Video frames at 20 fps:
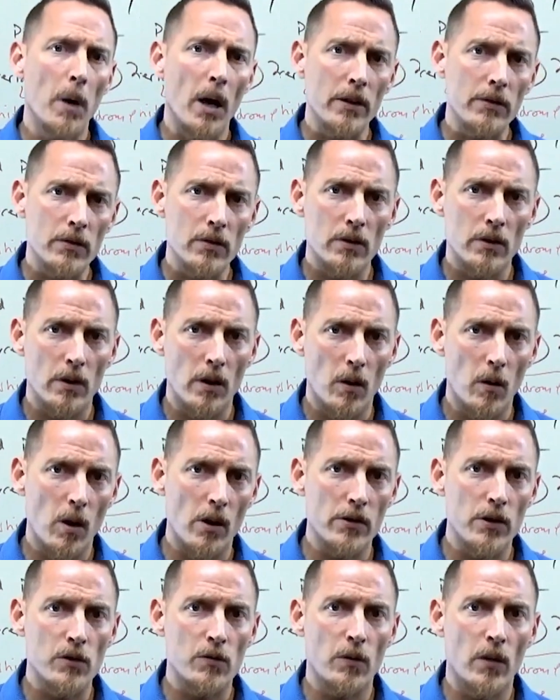months
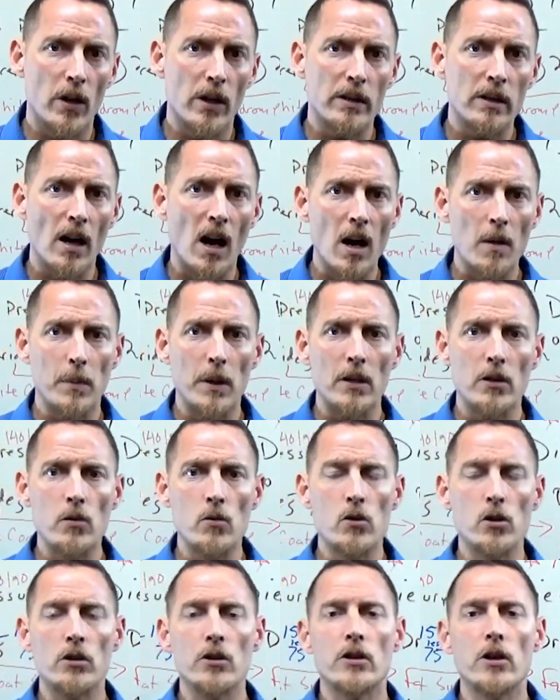ago on this very
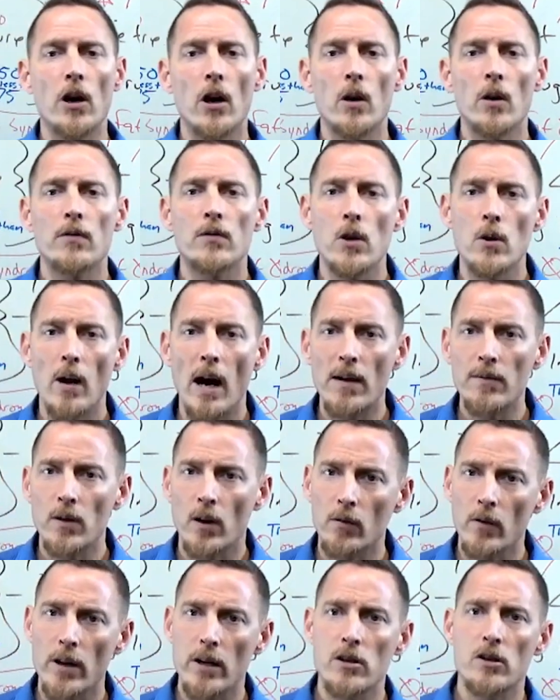topic. You should go, if you
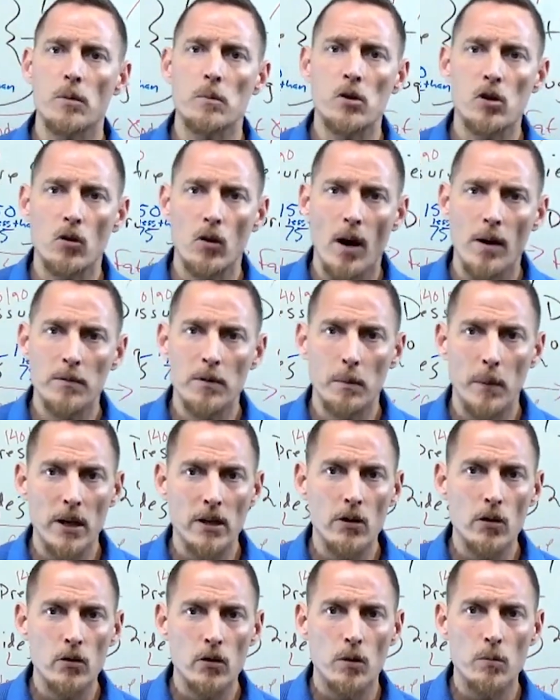haven't already subscribed to
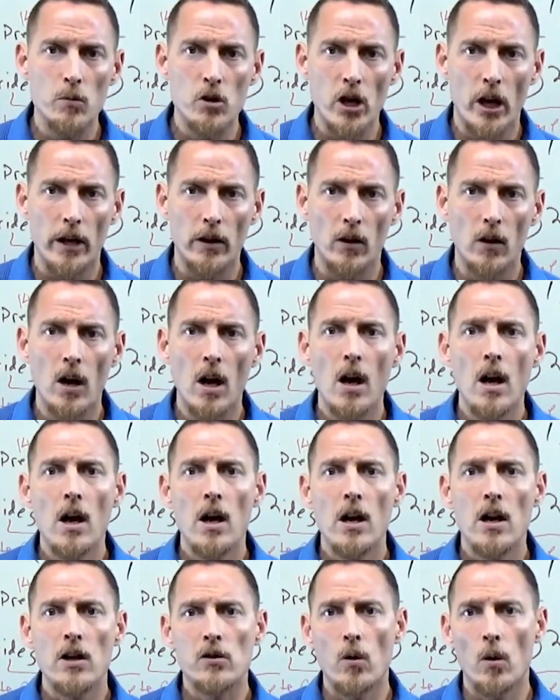my YouTube channel,
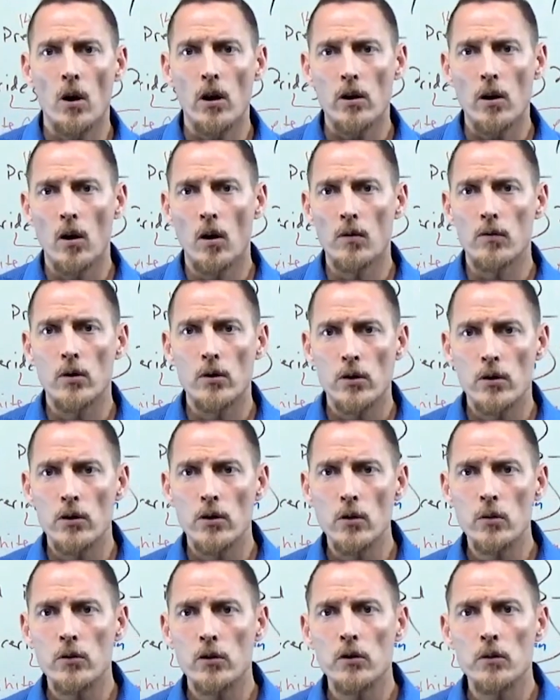is go on over to
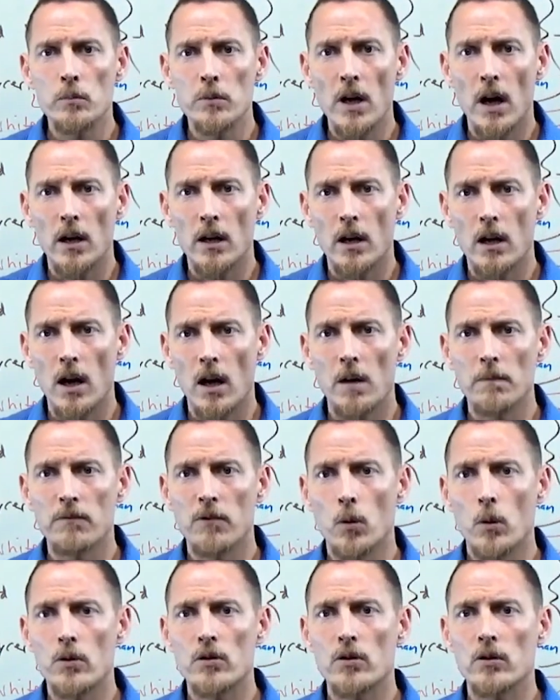
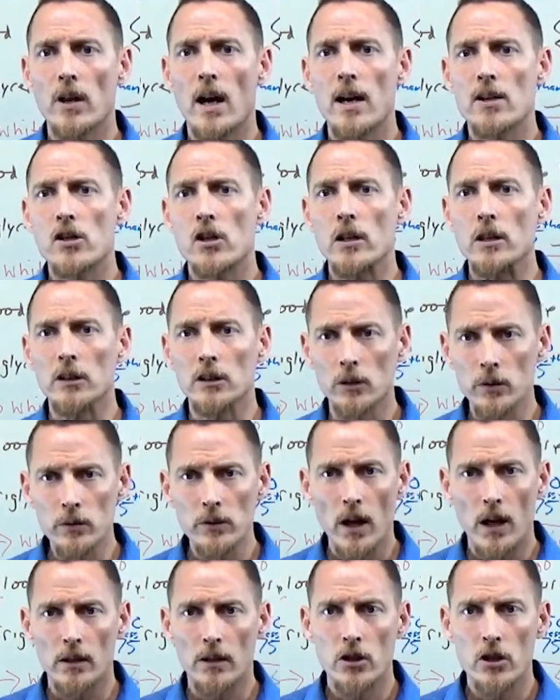youtube.com forward slash
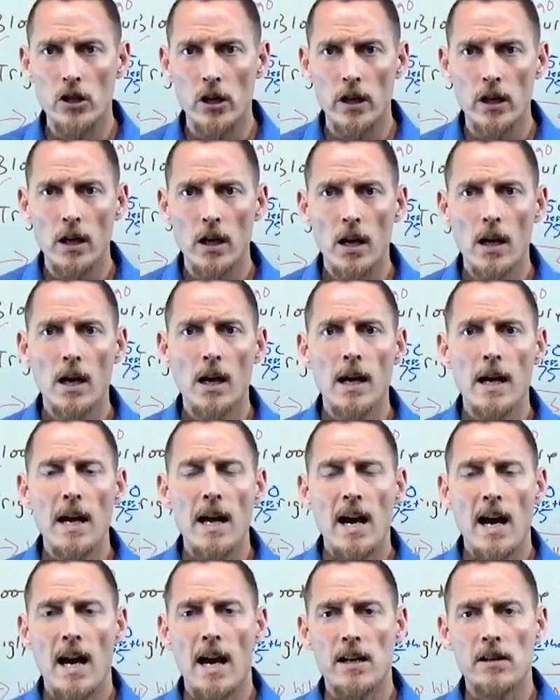glutenology
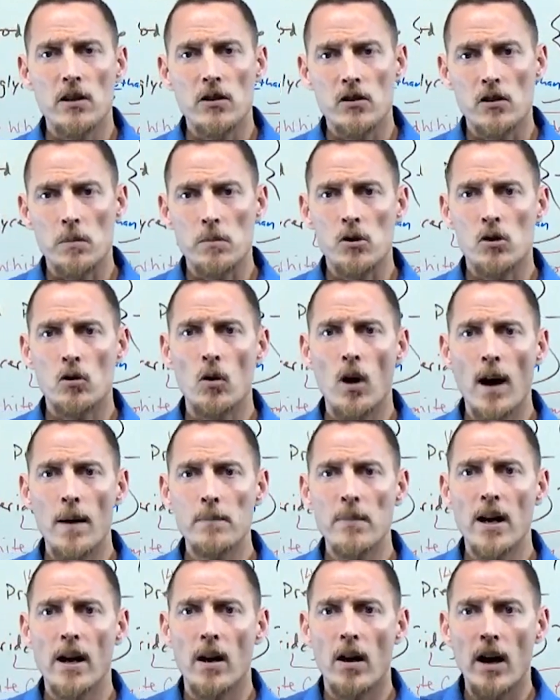and
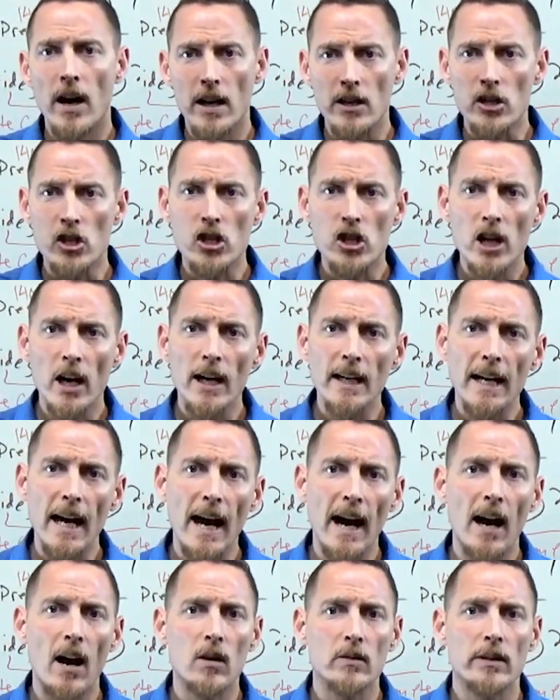subscribe there and
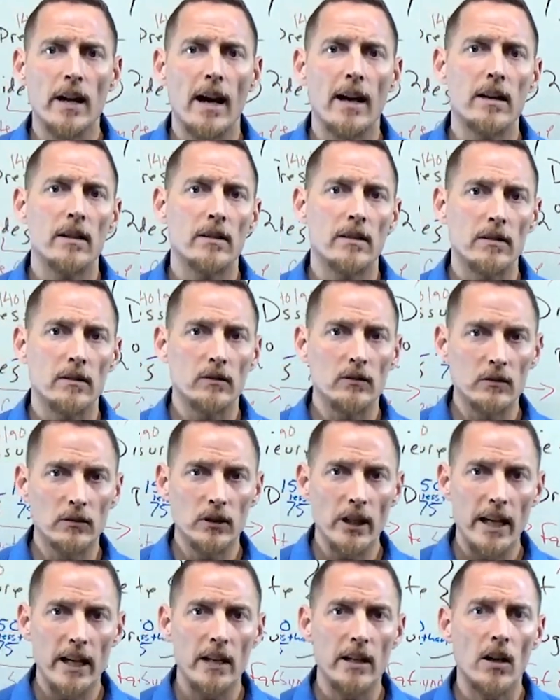check out that
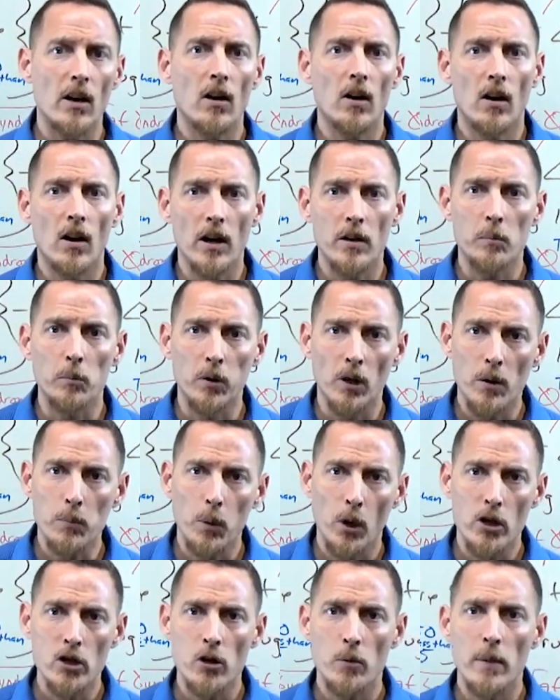link on
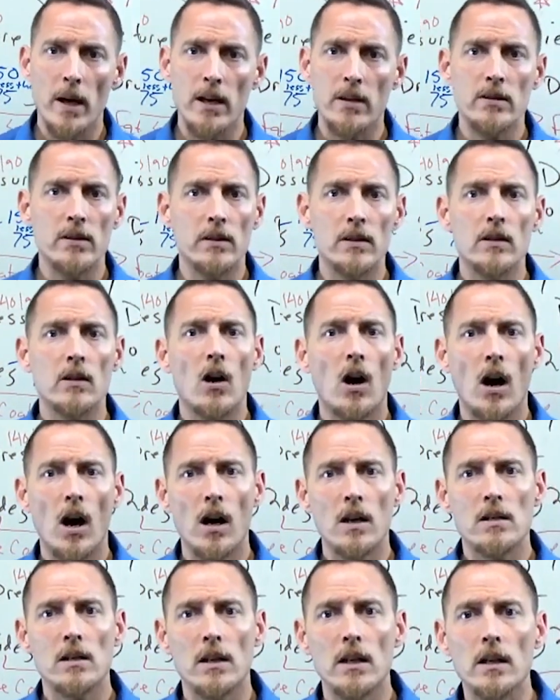blood pressure medicine
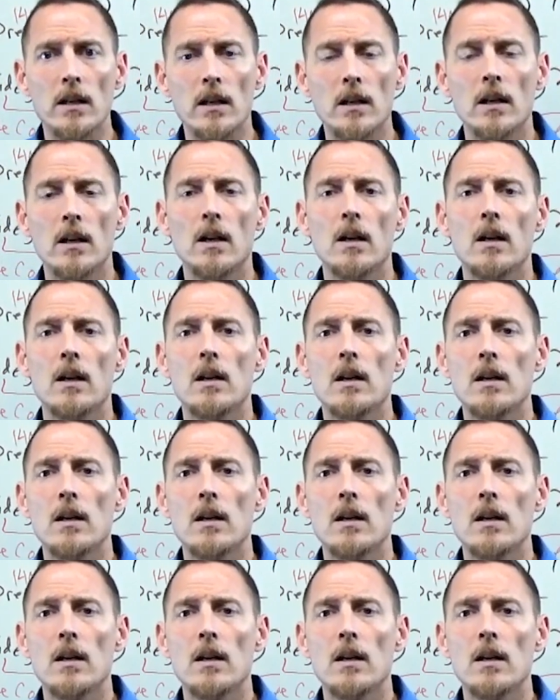causing